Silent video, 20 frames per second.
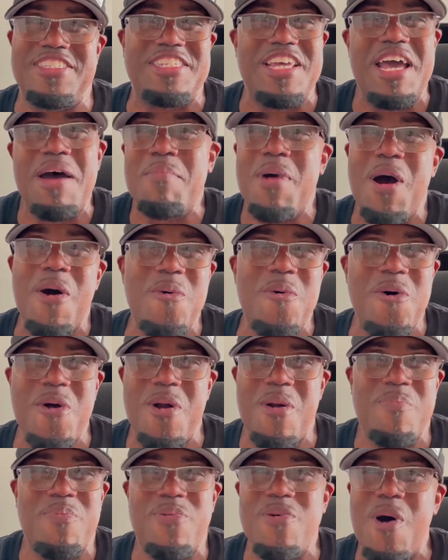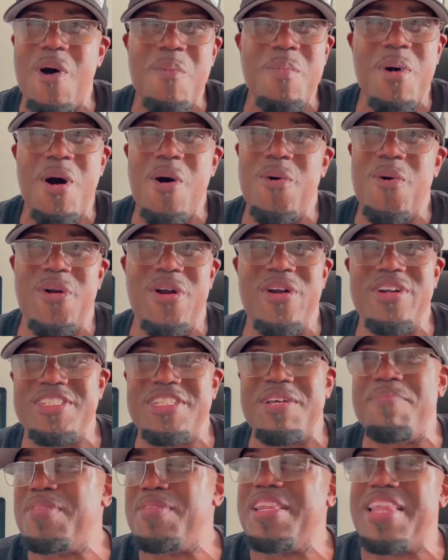demo or a promo or
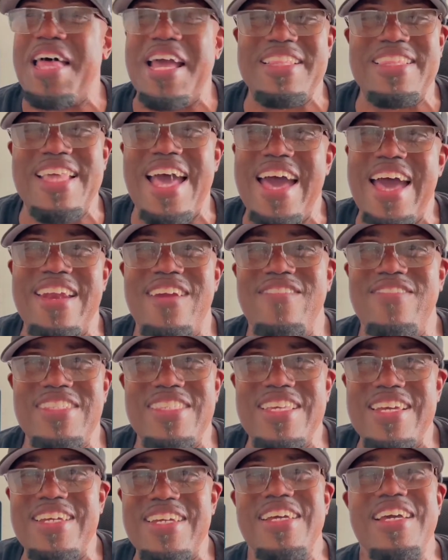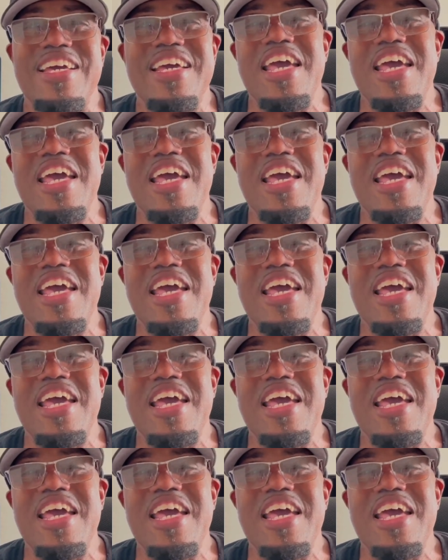something like that and everything.